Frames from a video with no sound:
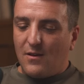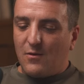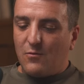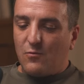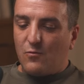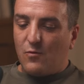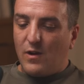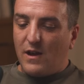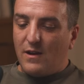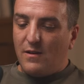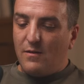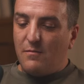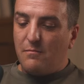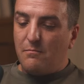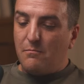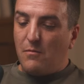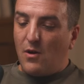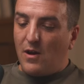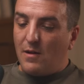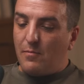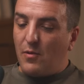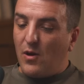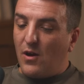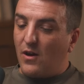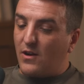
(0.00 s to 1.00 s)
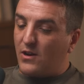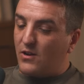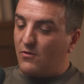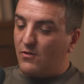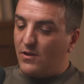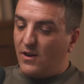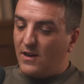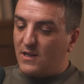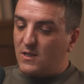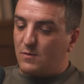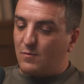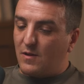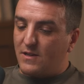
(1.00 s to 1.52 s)
When my partner
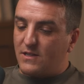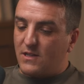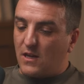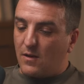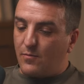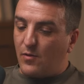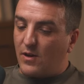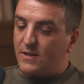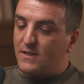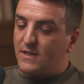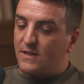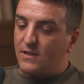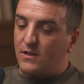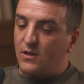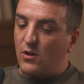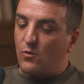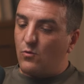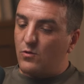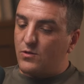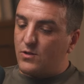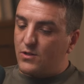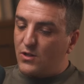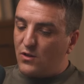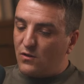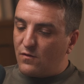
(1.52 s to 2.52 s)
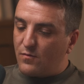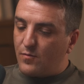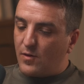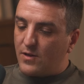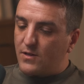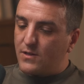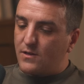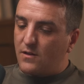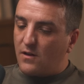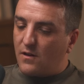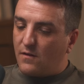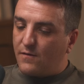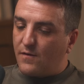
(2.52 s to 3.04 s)
and I split up, I didn't know what to do with
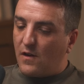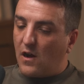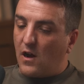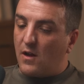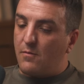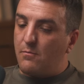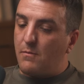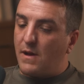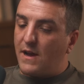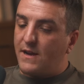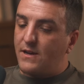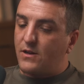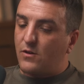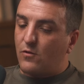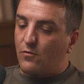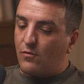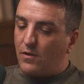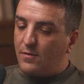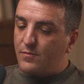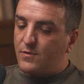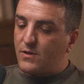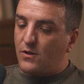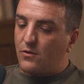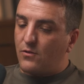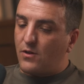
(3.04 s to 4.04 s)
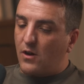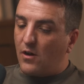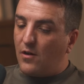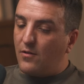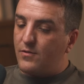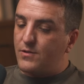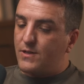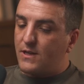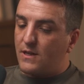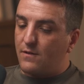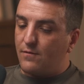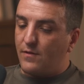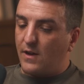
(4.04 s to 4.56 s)
myself. I made
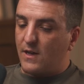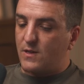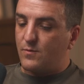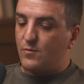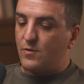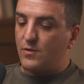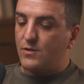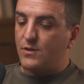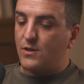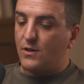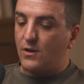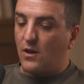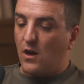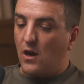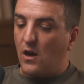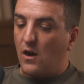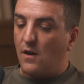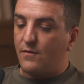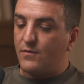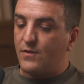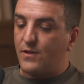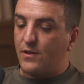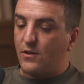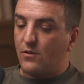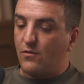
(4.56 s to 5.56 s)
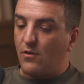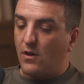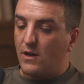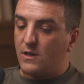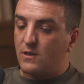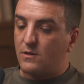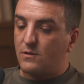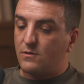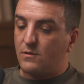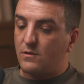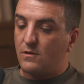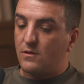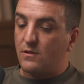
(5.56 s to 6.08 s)
cryptocurrency investments, and after the
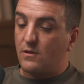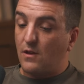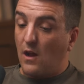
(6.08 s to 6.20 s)
crash,